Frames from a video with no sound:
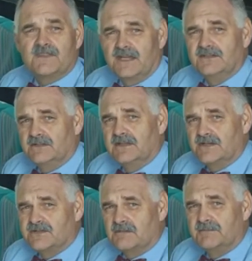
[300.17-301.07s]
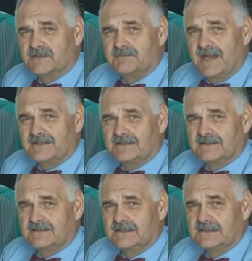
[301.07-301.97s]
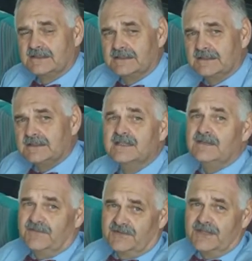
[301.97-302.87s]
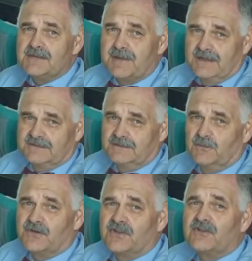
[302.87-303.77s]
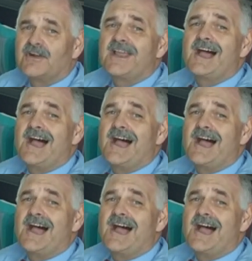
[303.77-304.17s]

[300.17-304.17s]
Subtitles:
they can do their job much better. If you think about it, one of the great